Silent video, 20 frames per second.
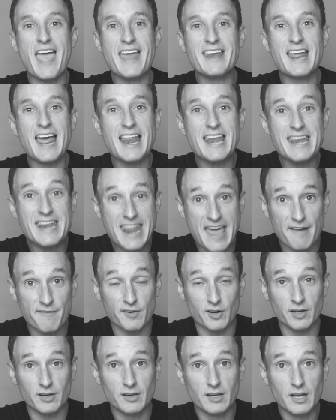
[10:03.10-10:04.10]
than
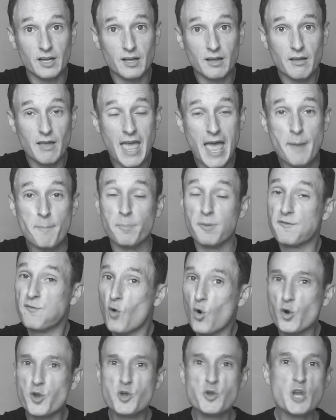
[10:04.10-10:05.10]
never. And
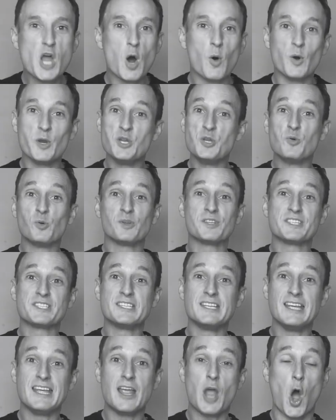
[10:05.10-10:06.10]
before you know it, you will
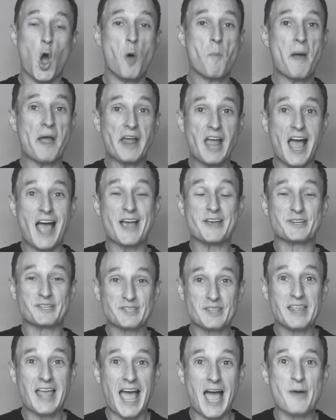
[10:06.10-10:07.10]
see, oh my gosh,
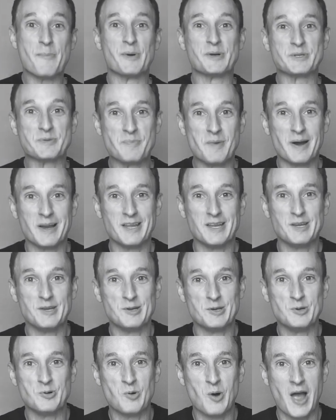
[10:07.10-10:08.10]
how much money
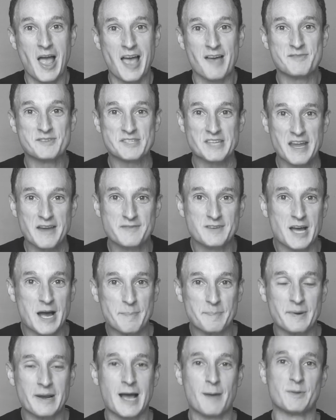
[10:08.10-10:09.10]
you have saved
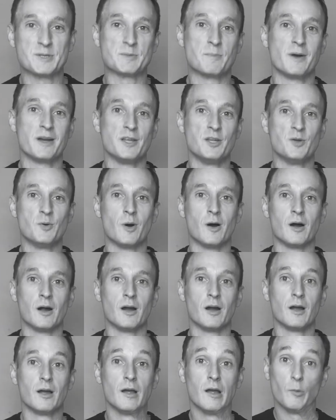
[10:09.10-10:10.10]
up and how much money you
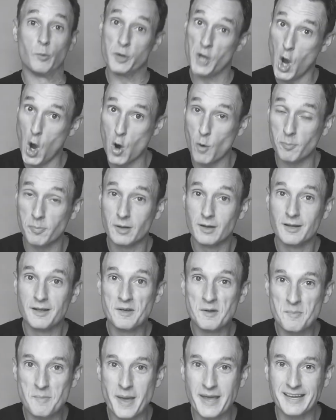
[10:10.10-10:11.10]
are, we hope,
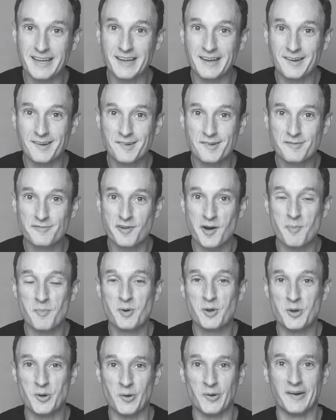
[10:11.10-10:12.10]
making
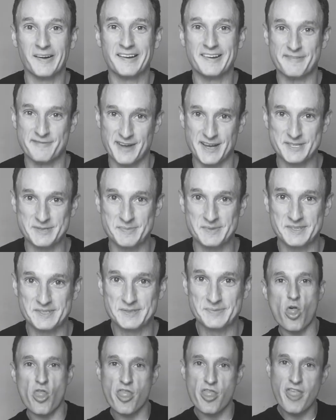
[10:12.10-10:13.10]
from your investments.
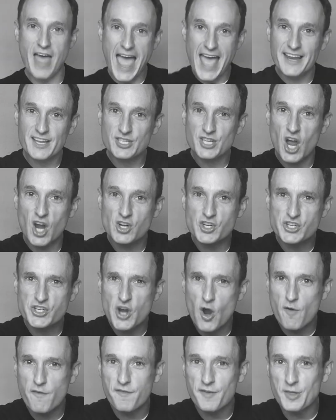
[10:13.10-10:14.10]
That is our
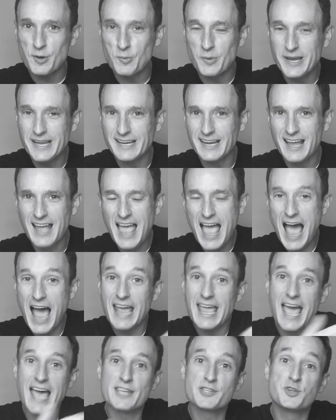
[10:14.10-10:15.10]
show for the week.
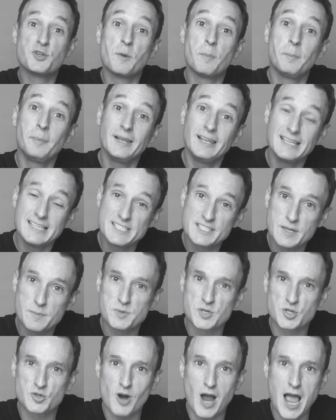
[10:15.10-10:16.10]
I ask you to please
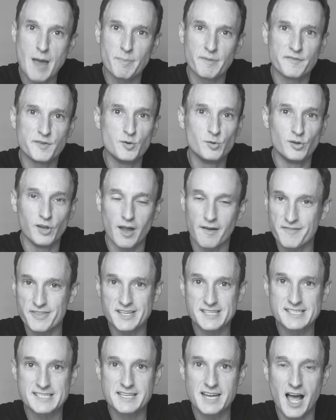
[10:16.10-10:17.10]
subscribe if you love
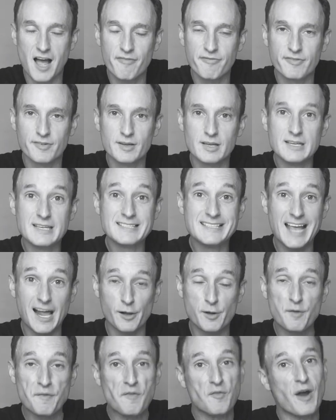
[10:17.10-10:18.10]
this stuff.
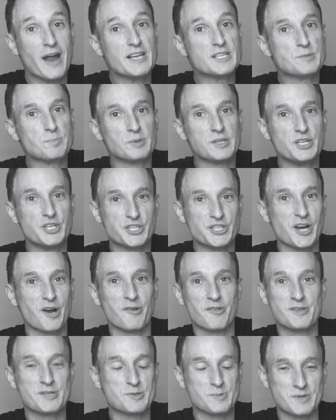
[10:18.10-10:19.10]
Tell your friends, please share
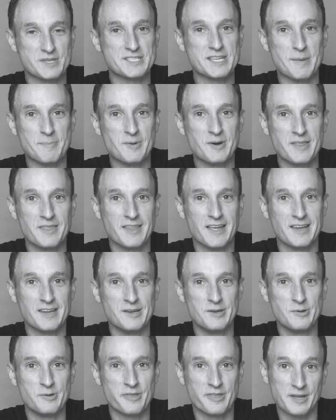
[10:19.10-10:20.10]
this with someone that
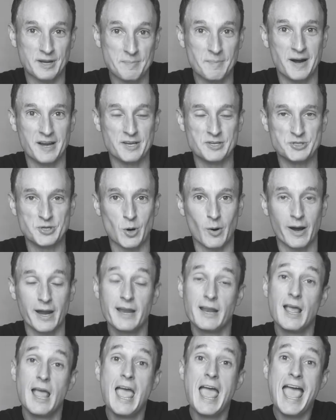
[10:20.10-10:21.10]
you think might enjoy
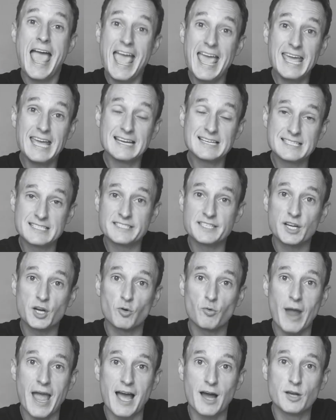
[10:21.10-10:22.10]
it. And stick
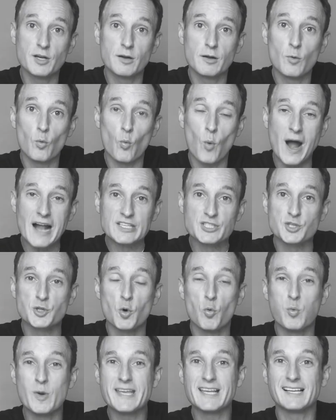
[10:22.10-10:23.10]
around, watch the
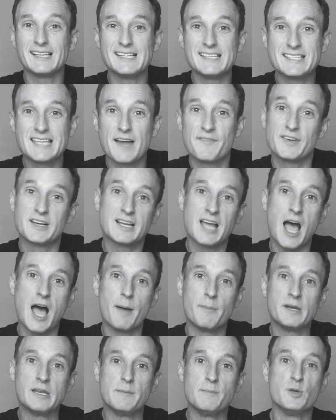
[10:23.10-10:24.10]
Weekly 7
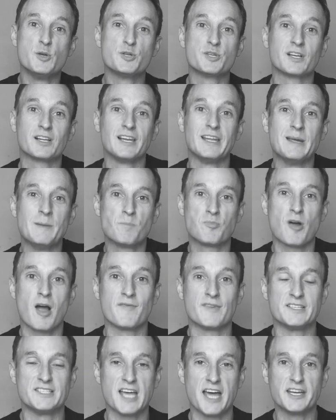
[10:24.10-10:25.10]
Comedy Musical
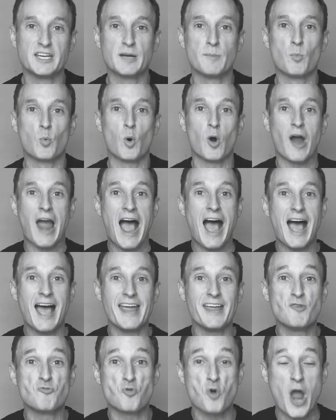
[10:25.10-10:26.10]
Improv Addendum where
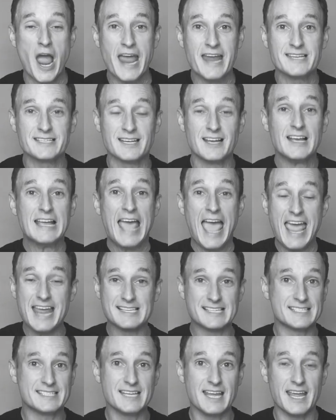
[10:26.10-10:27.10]
I write
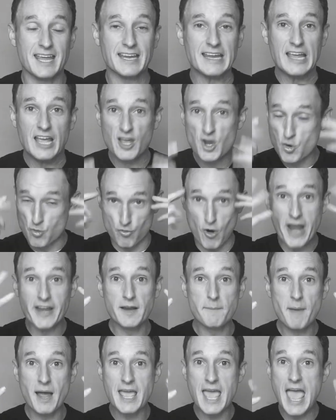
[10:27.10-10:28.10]
and sing right
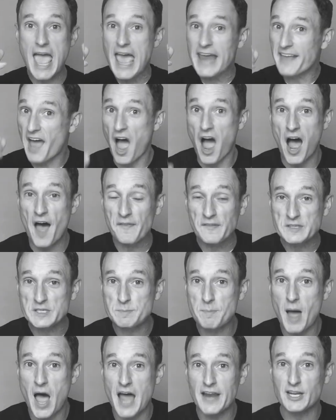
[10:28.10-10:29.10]
in my head, on the
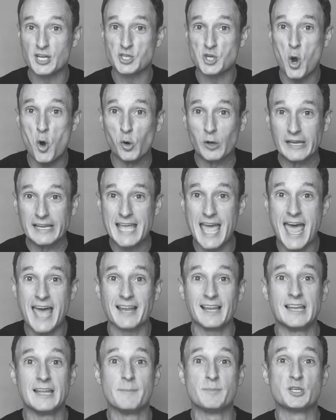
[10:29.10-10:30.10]
spot, totally
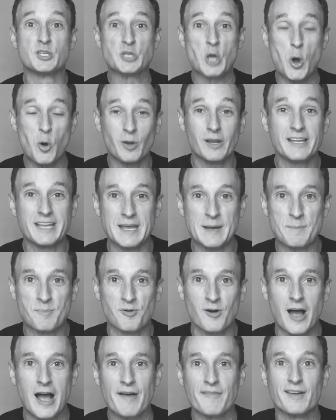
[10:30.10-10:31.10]
ad-libbed, totally
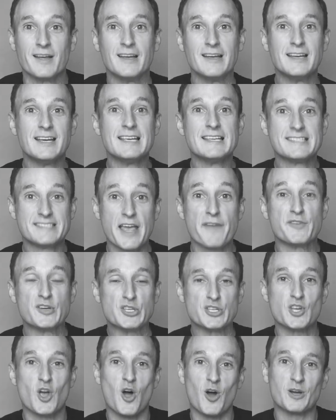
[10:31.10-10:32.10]
improv, 7
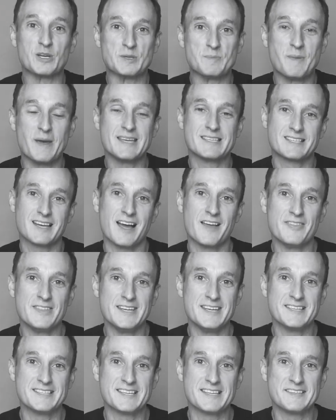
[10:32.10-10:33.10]
songs based on
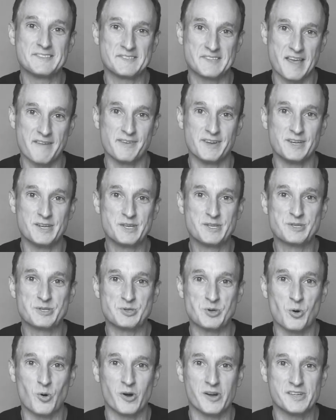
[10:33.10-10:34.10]
these 7
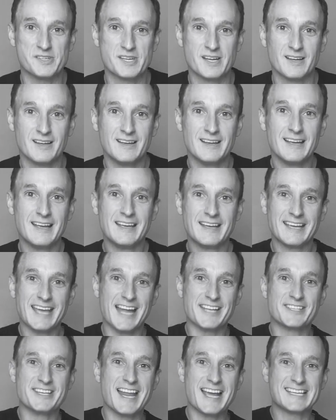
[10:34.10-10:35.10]
stories.
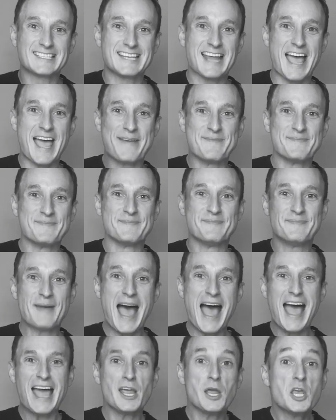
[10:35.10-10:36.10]
Catch you next time.
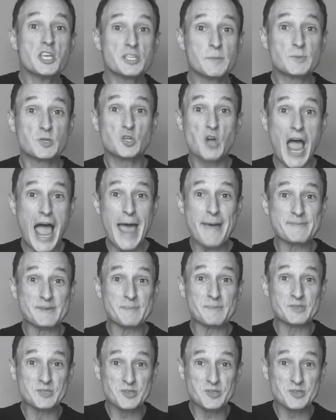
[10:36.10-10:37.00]
Bye. Subscribe.